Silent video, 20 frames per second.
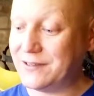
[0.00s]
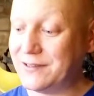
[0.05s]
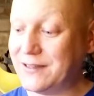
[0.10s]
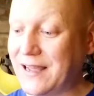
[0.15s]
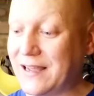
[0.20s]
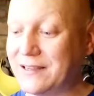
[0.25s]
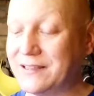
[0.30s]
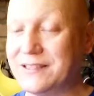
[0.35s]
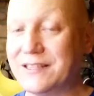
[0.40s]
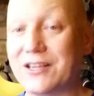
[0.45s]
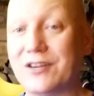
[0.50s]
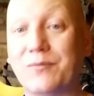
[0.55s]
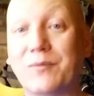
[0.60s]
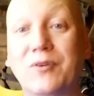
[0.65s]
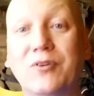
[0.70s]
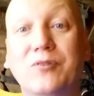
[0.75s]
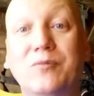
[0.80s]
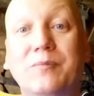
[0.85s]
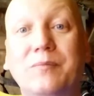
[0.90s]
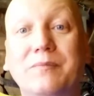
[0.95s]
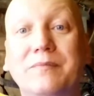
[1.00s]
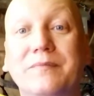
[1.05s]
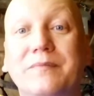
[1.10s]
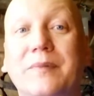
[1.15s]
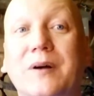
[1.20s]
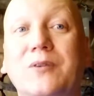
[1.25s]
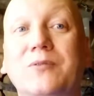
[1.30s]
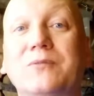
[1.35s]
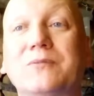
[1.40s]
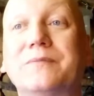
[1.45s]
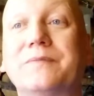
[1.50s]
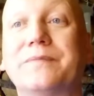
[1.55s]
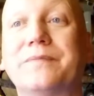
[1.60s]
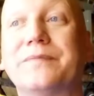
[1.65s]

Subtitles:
that Sycamore bowl,